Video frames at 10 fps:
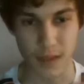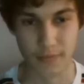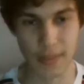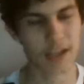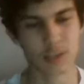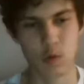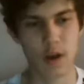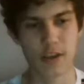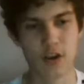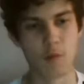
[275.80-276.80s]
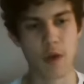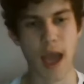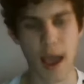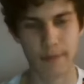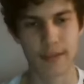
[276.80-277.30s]
that's why, we're
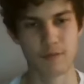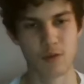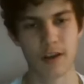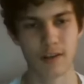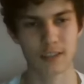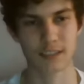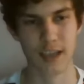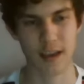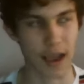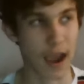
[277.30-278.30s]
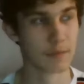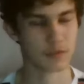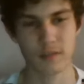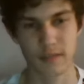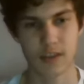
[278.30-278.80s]
happy that Ryan Garcia
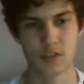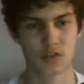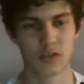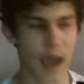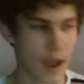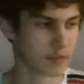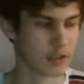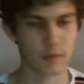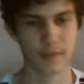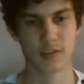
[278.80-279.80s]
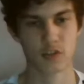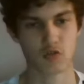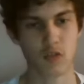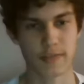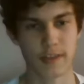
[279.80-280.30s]
absolutely
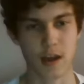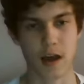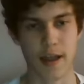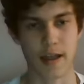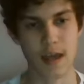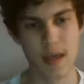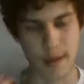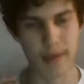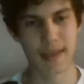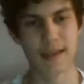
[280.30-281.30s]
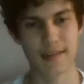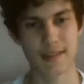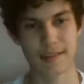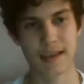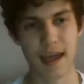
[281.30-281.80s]
destroyed the guy. But at the end of
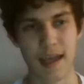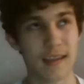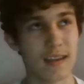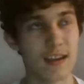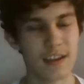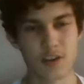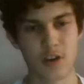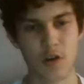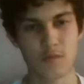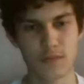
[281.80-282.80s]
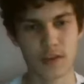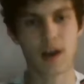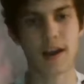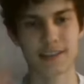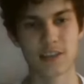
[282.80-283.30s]
the day, the
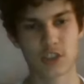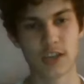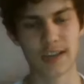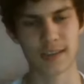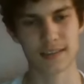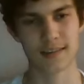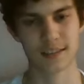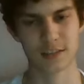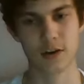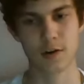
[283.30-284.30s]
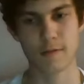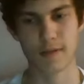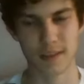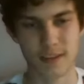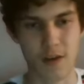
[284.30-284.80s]
guy's a cheat. So,
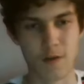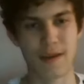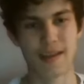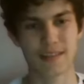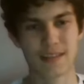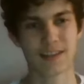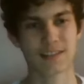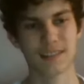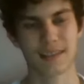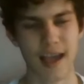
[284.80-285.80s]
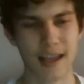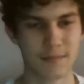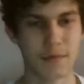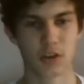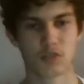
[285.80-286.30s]
it doesn't get
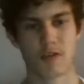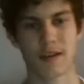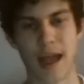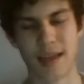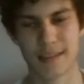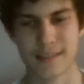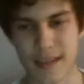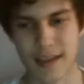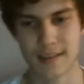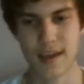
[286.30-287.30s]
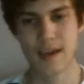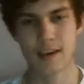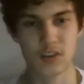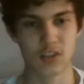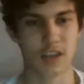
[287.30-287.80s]
as much credit as it did
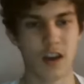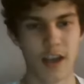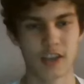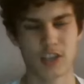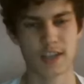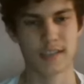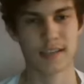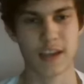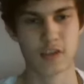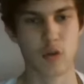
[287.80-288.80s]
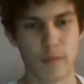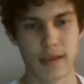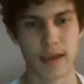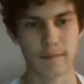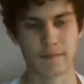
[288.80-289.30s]
because the guy cheated at
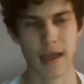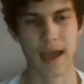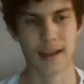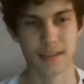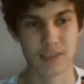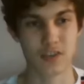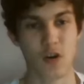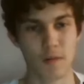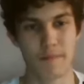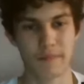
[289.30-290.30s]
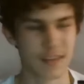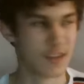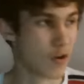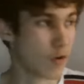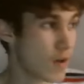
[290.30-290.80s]
doing it.
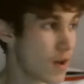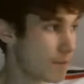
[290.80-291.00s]
And,